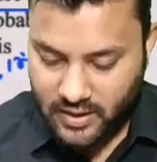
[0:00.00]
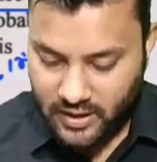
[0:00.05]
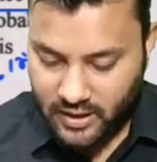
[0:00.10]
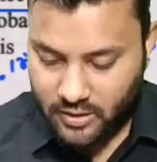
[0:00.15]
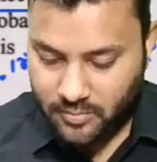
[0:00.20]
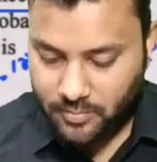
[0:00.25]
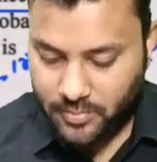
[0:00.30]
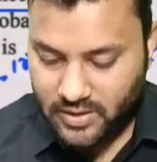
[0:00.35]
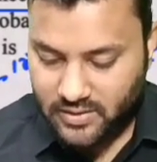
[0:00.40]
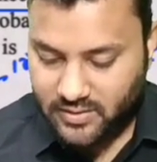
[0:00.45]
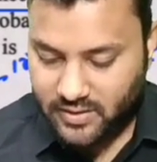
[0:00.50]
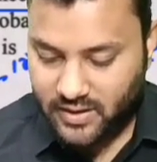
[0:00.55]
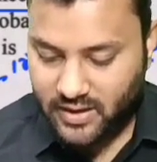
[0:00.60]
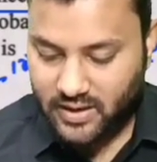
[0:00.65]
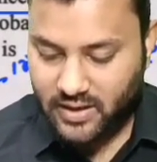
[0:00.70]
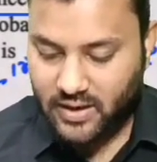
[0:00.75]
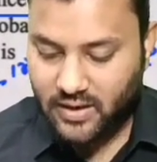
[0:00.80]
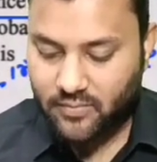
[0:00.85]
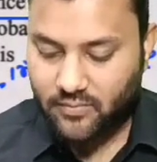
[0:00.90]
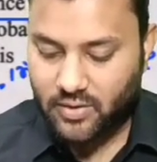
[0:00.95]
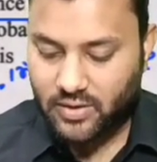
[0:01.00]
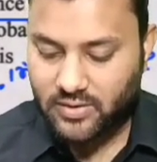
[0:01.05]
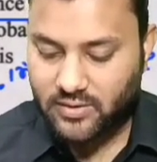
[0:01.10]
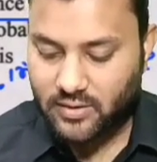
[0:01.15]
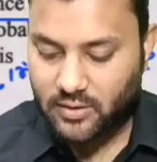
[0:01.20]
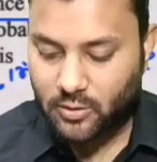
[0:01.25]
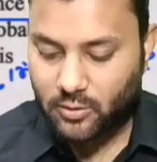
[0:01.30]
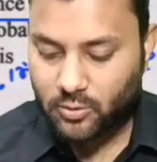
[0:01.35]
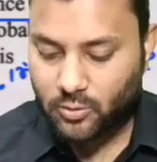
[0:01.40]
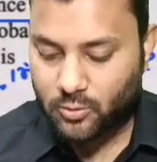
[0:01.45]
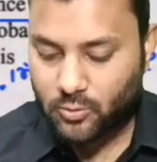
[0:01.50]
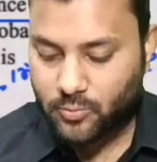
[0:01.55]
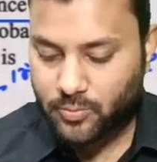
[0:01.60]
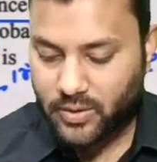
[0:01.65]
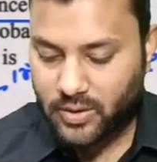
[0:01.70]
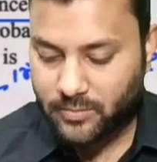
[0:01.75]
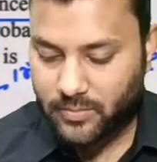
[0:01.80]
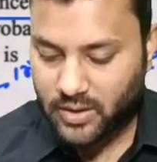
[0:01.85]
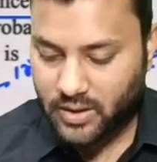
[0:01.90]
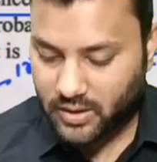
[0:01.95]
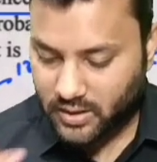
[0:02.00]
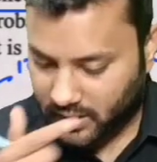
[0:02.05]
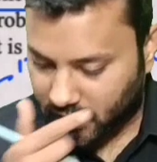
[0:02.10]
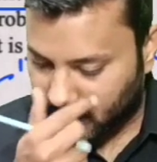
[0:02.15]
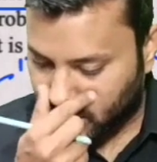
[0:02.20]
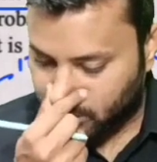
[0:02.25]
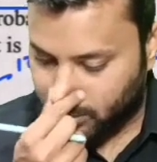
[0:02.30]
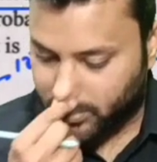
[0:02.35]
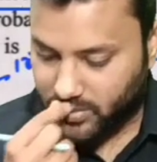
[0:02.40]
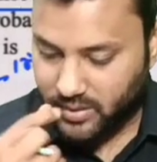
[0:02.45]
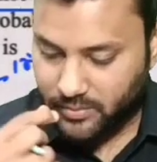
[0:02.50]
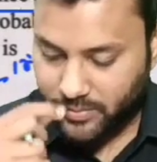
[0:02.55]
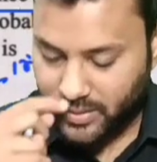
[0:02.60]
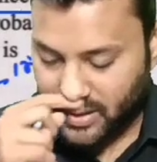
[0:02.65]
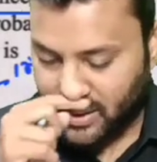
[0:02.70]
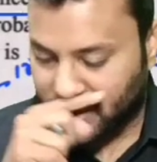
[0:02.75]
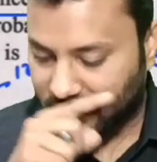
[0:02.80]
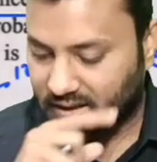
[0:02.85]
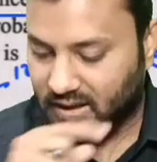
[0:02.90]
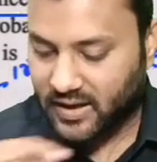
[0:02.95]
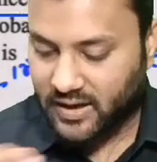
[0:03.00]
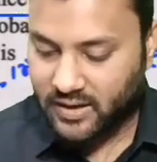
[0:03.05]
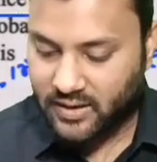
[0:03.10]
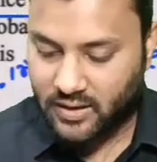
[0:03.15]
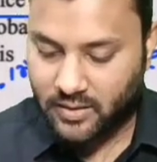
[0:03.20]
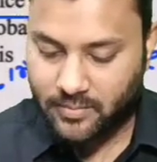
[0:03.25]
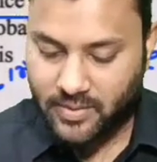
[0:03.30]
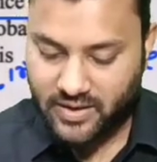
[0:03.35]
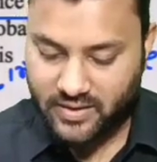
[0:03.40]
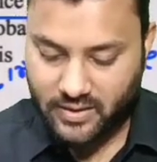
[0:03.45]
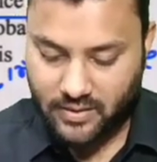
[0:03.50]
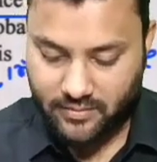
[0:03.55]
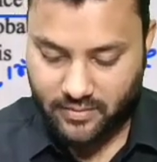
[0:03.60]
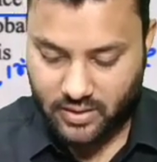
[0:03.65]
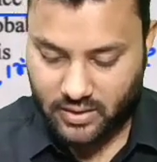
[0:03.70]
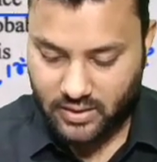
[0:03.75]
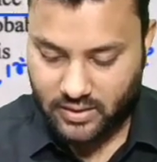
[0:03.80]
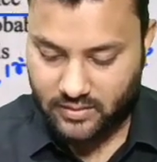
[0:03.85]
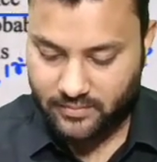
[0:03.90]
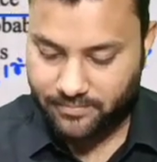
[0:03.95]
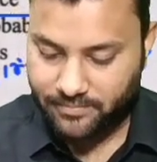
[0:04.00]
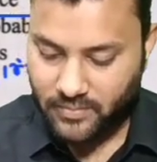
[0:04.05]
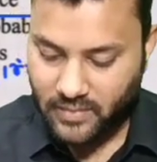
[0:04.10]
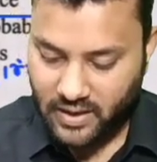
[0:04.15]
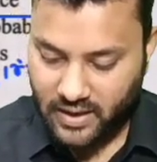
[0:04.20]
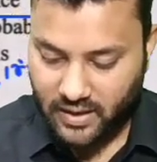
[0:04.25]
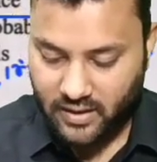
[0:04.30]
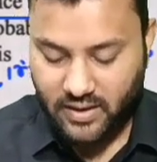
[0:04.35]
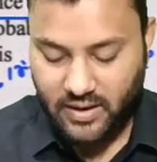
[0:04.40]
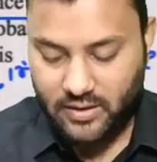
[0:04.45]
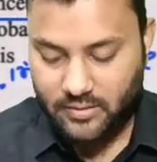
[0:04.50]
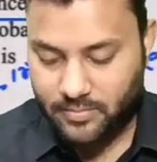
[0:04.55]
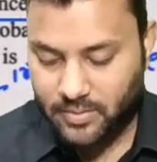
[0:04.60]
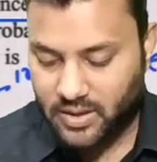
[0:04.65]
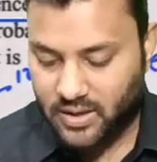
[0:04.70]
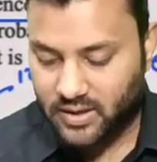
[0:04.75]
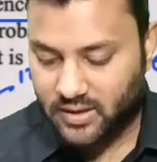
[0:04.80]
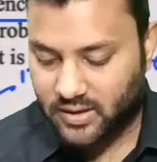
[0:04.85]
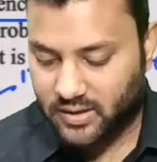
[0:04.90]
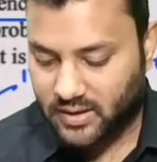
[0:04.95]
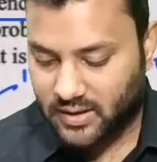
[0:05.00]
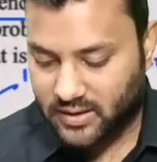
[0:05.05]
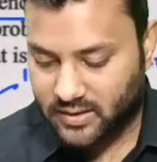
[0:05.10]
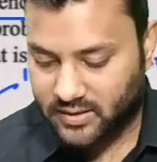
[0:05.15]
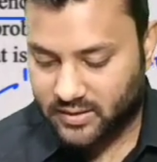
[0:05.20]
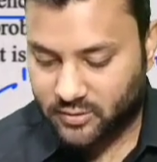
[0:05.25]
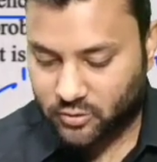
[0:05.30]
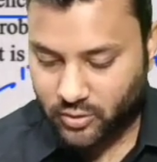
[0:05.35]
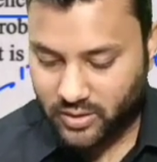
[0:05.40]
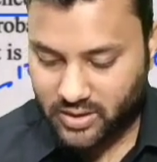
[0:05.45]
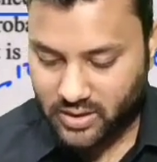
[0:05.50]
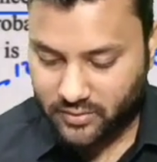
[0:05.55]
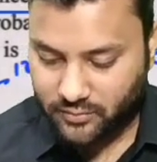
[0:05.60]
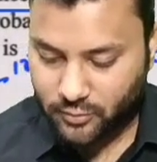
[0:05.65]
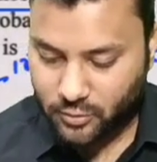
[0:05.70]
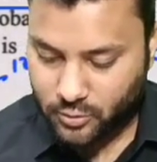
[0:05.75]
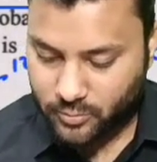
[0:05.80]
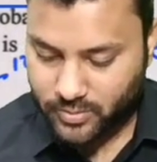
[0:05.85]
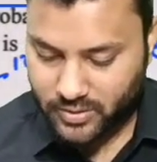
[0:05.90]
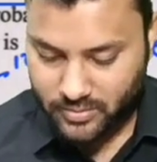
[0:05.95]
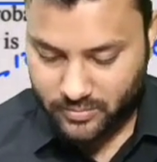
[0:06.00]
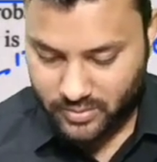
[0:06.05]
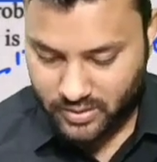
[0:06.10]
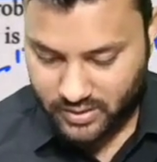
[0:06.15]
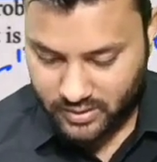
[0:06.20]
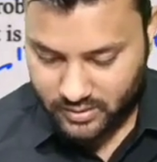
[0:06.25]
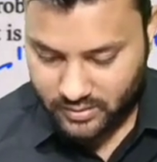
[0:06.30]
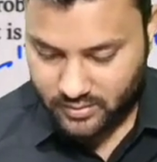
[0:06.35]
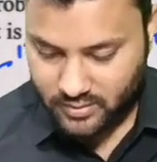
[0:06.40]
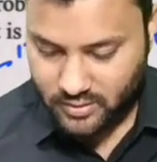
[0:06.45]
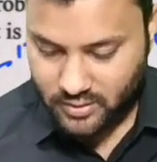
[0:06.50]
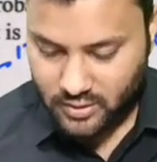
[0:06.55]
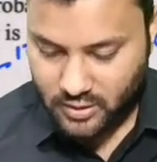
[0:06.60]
His pulse rate are 102 per minute and BP is 100 by 70 and respiratory rate is 24 per minute.